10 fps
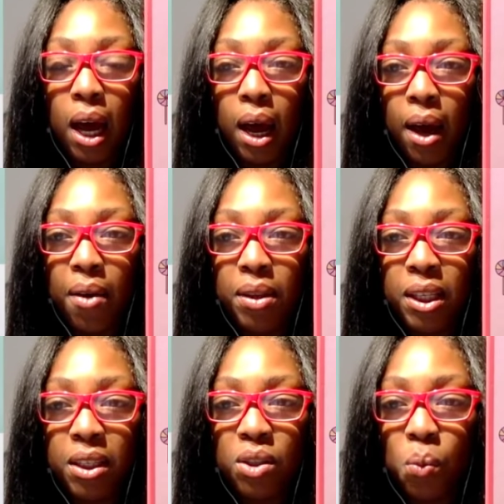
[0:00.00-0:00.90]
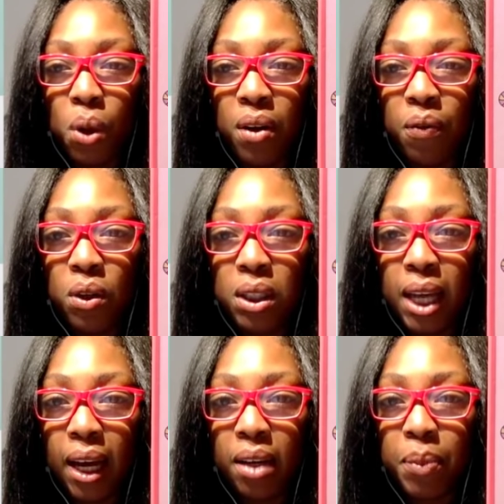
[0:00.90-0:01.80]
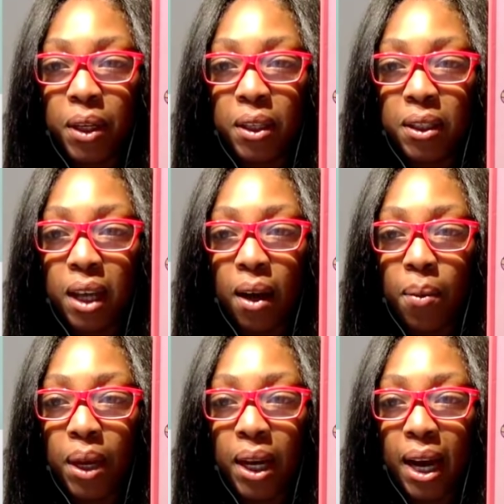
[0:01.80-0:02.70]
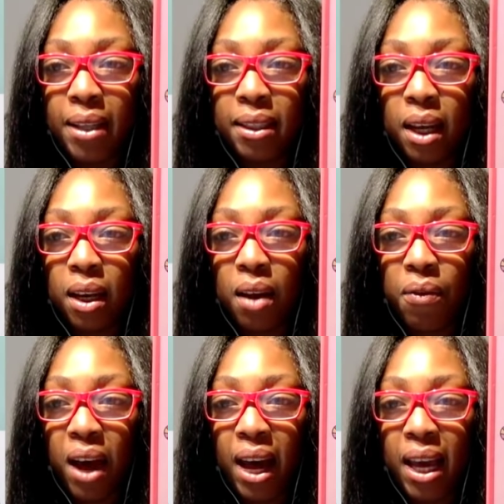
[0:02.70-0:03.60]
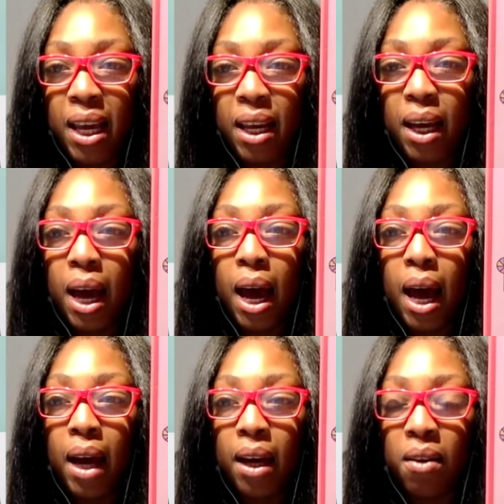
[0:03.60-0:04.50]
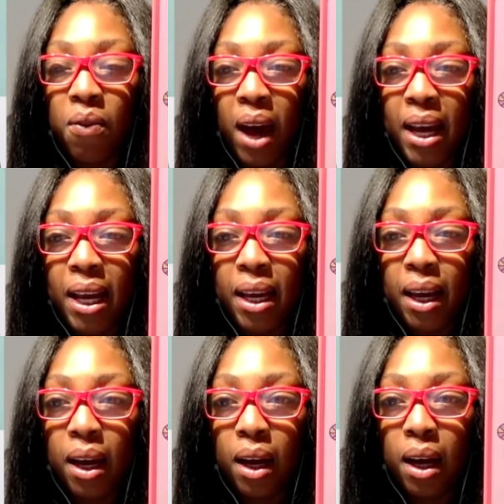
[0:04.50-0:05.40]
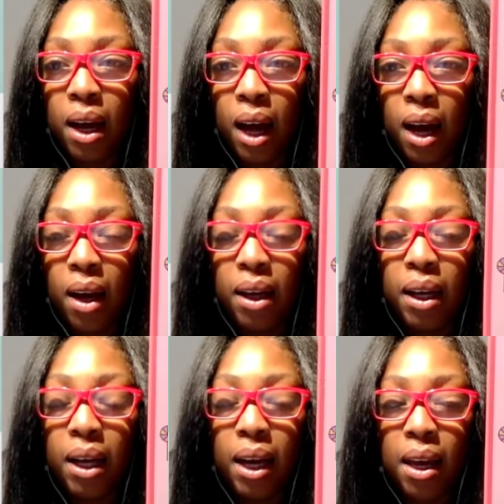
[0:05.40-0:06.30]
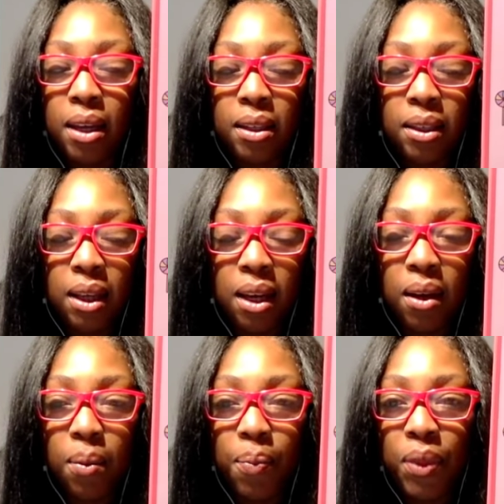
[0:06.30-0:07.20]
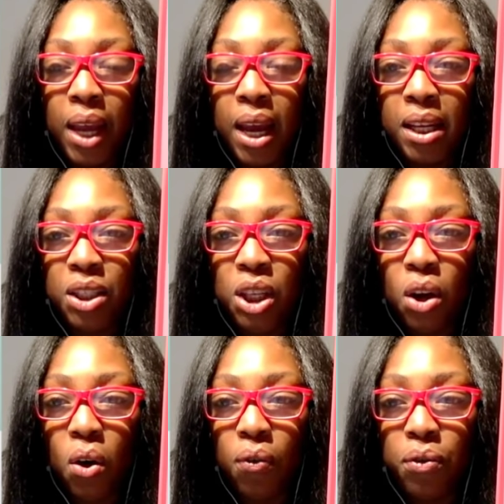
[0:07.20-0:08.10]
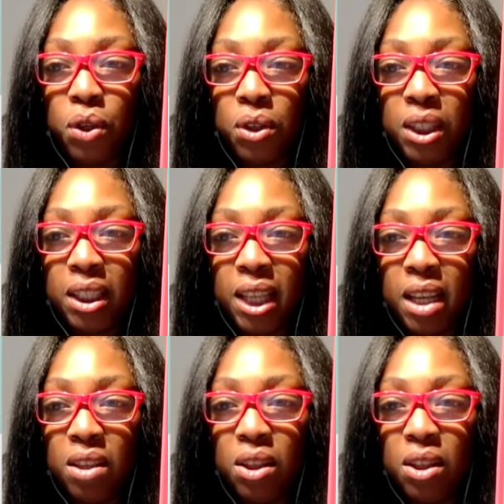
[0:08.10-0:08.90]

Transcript: This is a wonderful deck because it has a Kathye, and Kathye Ka is the energy of your seal.